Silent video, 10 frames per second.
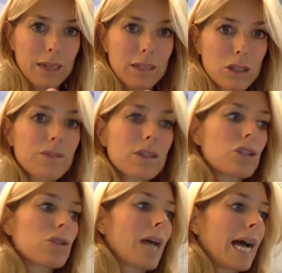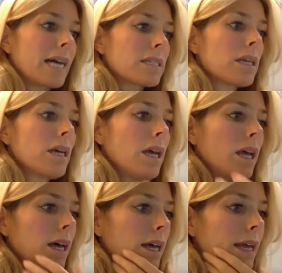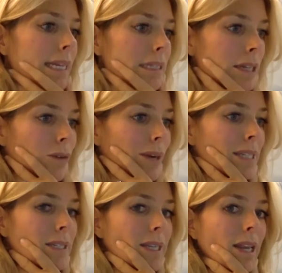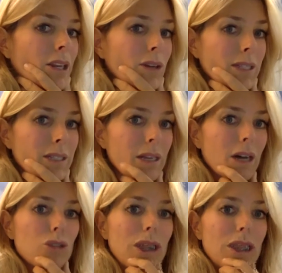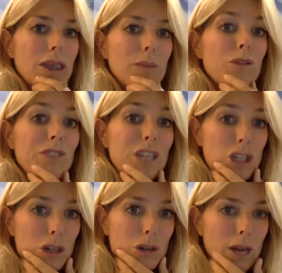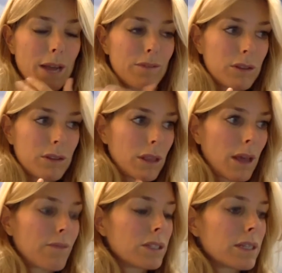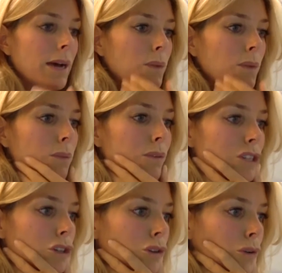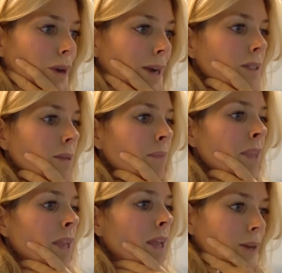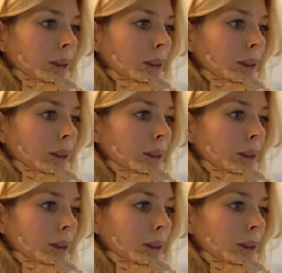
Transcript: everything that is soft tissue has integrated, and you can start with the provisional every time with the provisional crowns.